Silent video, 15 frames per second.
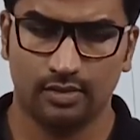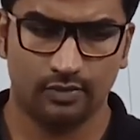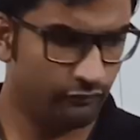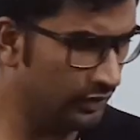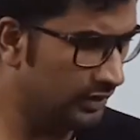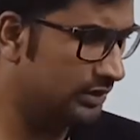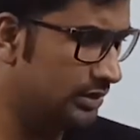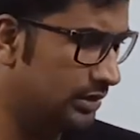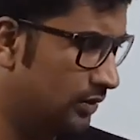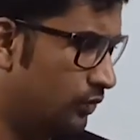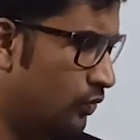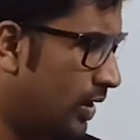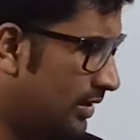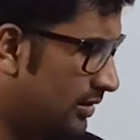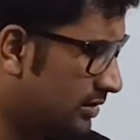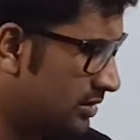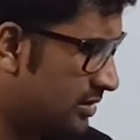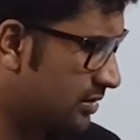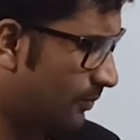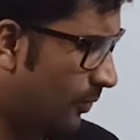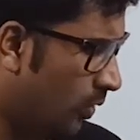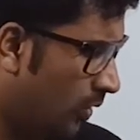with one
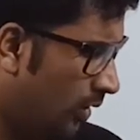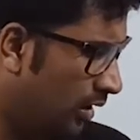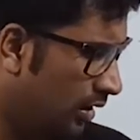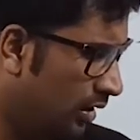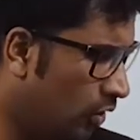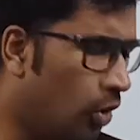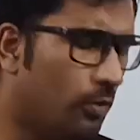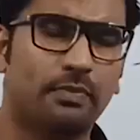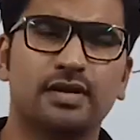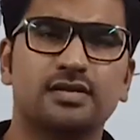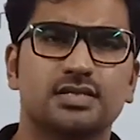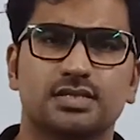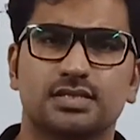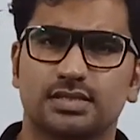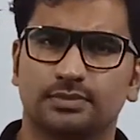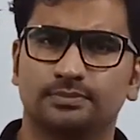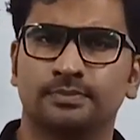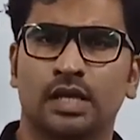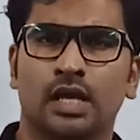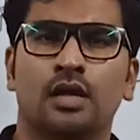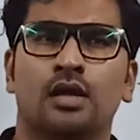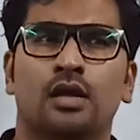small open system
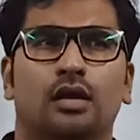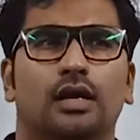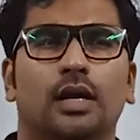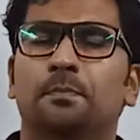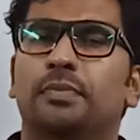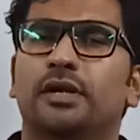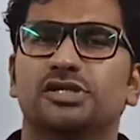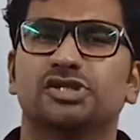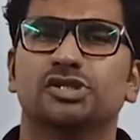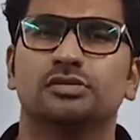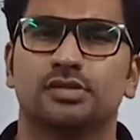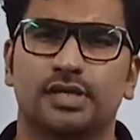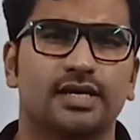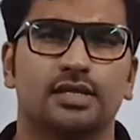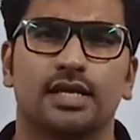compression, right?